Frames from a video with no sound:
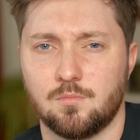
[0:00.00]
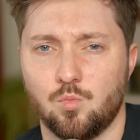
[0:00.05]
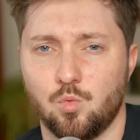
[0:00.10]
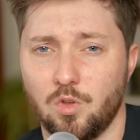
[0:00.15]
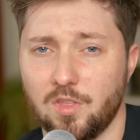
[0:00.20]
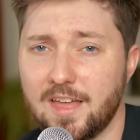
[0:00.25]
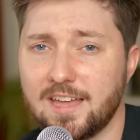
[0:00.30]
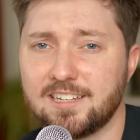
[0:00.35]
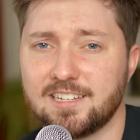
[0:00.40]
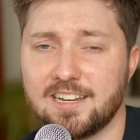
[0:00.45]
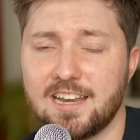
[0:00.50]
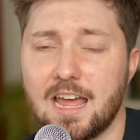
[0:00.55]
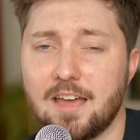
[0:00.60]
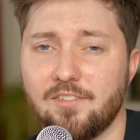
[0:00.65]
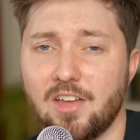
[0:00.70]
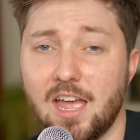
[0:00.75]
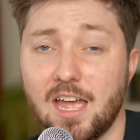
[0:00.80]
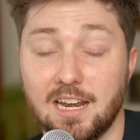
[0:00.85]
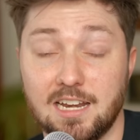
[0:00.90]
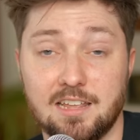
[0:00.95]
Well, that didn't
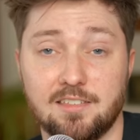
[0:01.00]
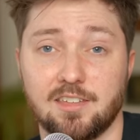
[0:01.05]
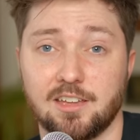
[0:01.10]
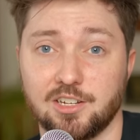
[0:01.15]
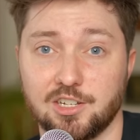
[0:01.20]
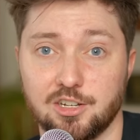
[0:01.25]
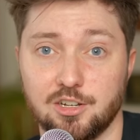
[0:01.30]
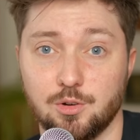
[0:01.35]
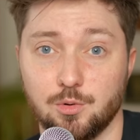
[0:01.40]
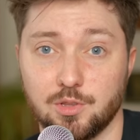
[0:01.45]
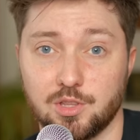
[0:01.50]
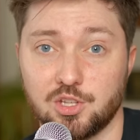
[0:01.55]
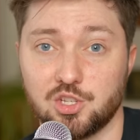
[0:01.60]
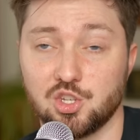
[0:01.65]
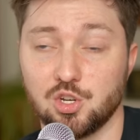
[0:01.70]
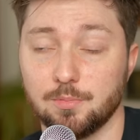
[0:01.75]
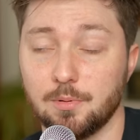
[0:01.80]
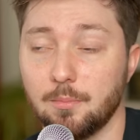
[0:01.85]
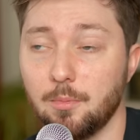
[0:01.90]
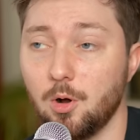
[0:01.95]
have anything to do with the
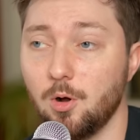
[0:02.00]
Super